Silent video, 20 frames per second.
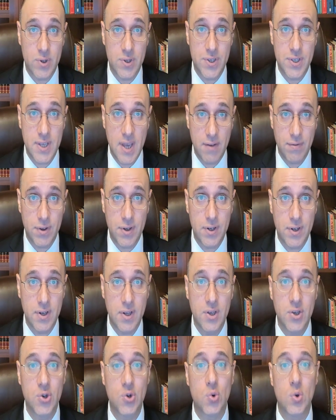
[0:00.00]
seven,
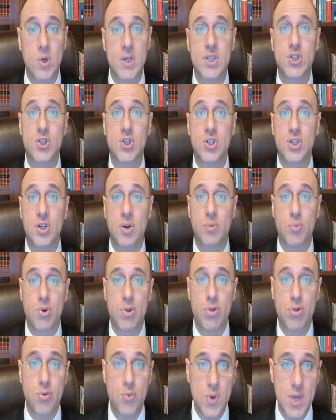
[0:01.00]
question number
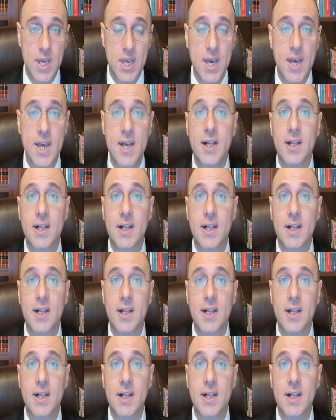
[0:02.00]
three.